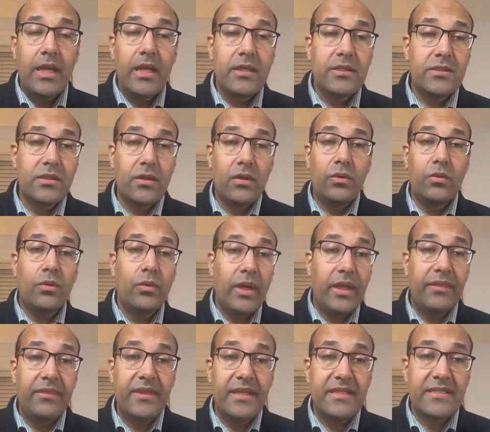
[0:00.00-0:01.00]
So
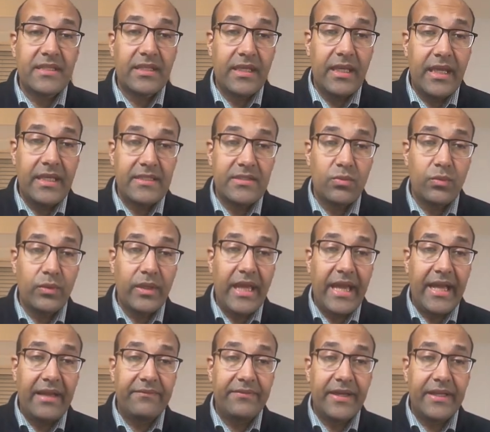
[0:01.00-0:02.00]
in this case, we
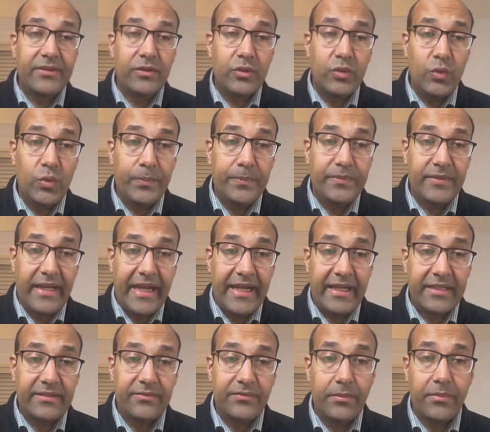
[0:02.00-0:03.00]
have a tube
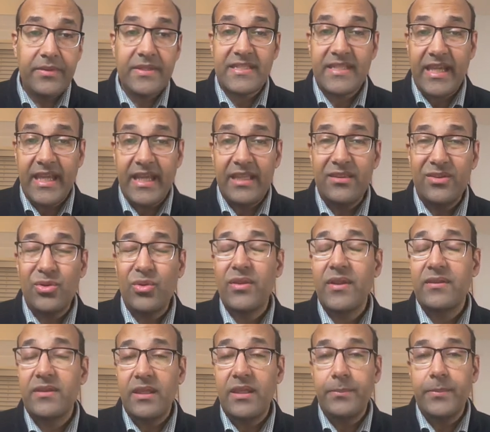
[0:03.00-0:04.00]
tract from the skin to the
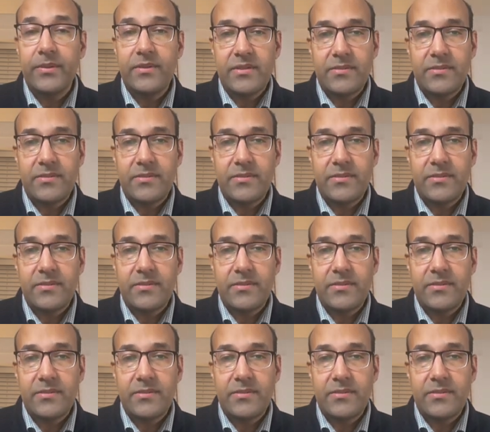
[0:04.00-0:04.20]
deeper